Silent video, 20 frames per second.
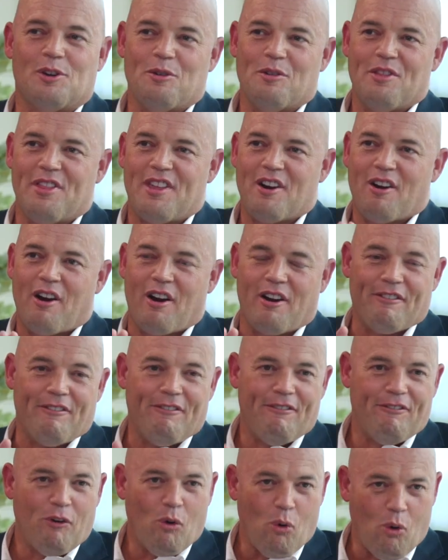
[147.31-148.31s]
there are
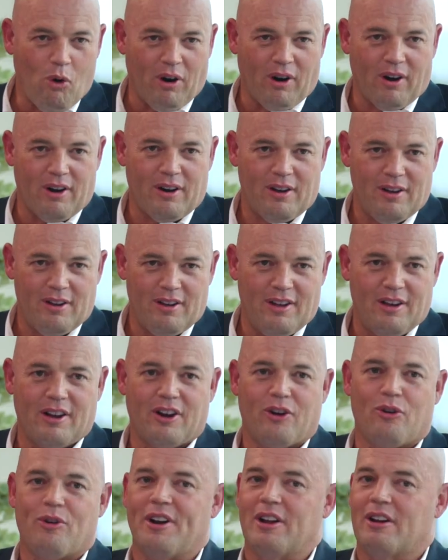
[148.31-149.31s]
four
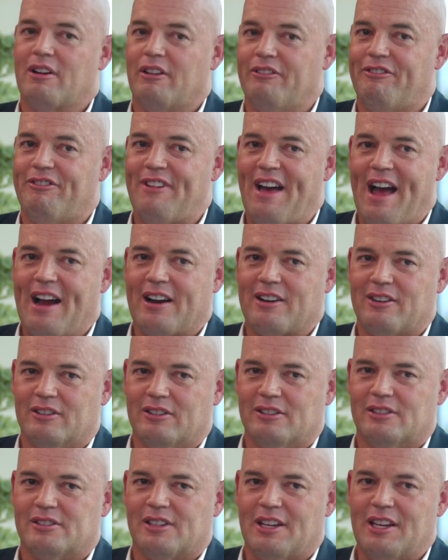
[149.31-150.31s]
critical
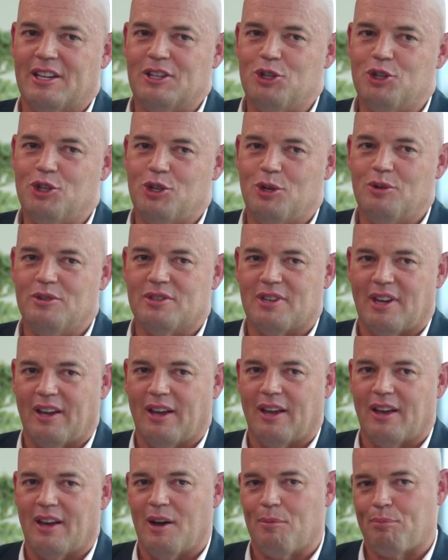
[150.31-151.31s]
factors in
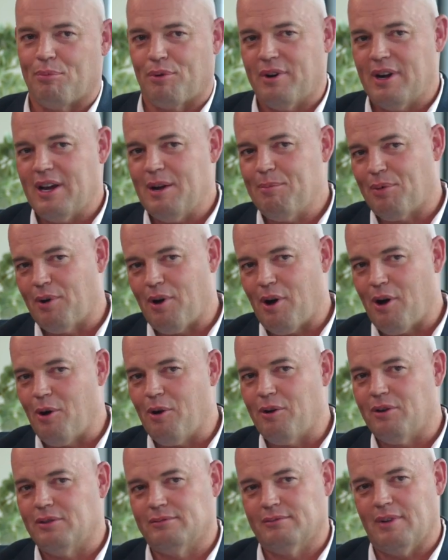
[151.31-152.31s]
choosing a pre,
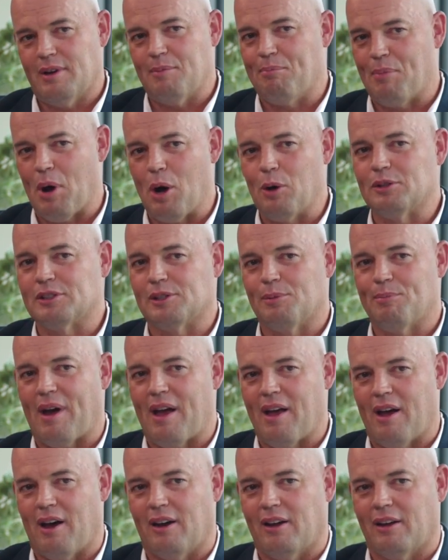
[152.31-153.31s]
pro, and
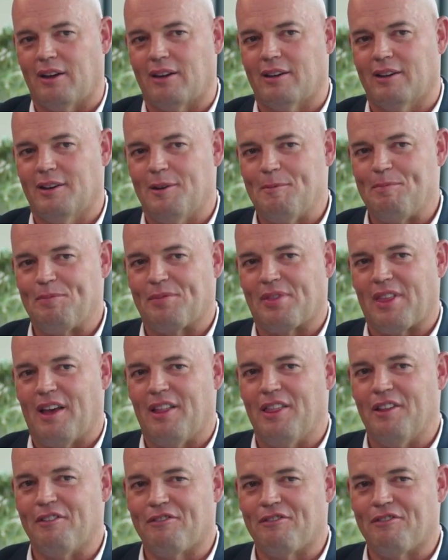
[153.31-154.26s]
postbiotic. The